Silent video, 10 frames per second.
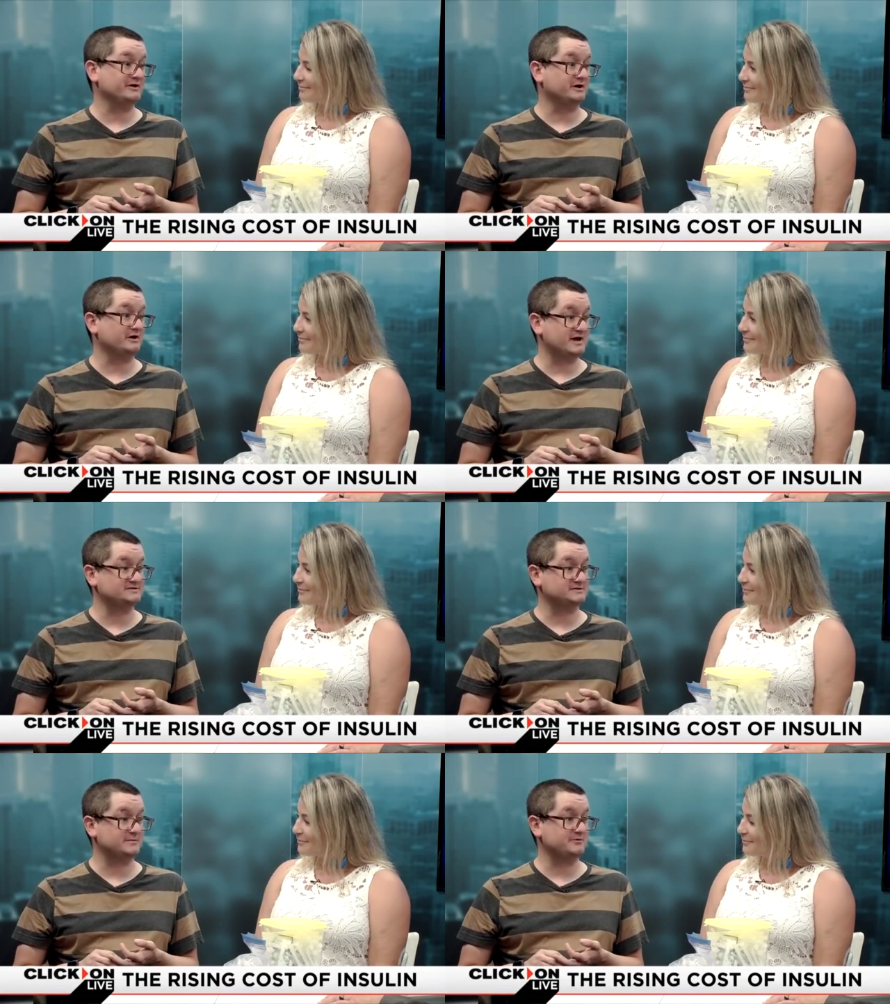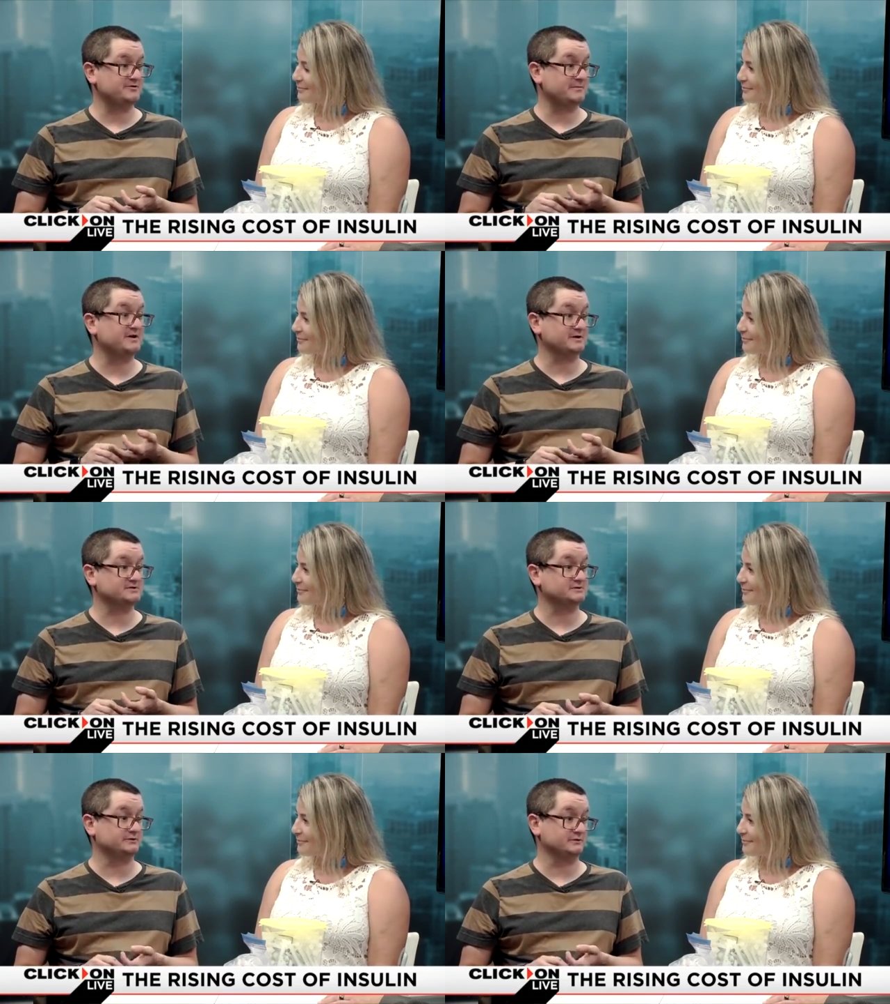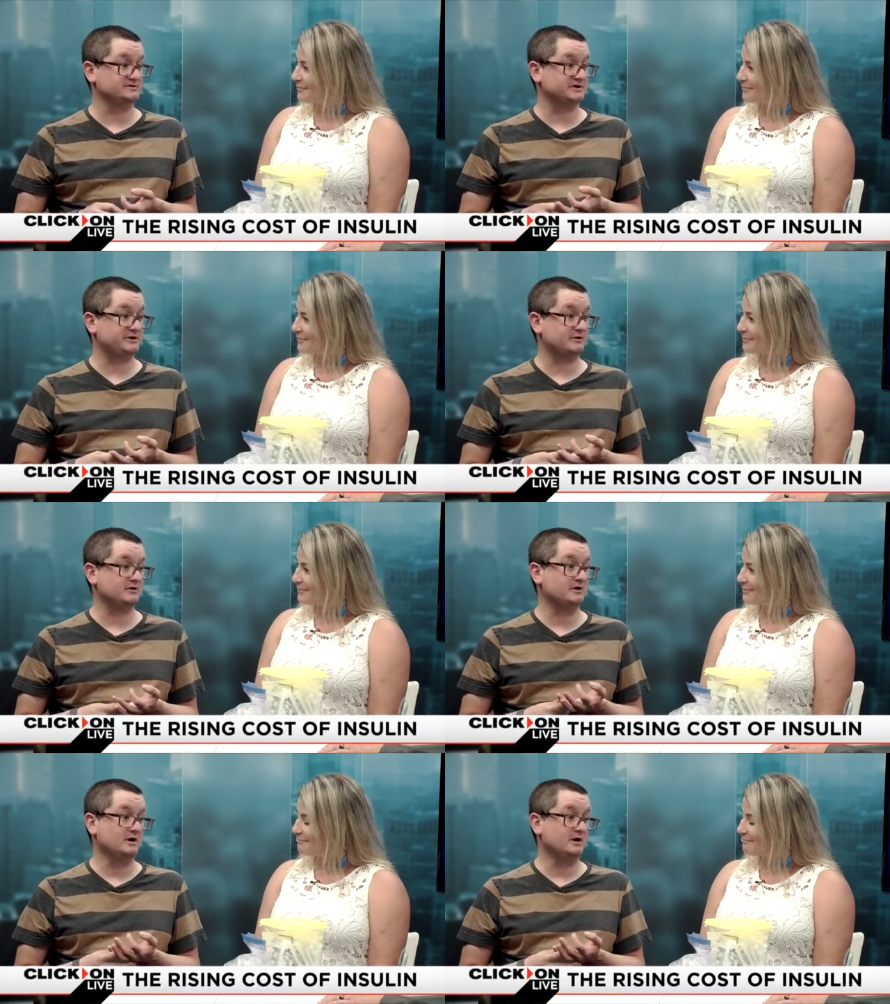Speaker 1: uh, as a type 1 diabetic until there is a cure,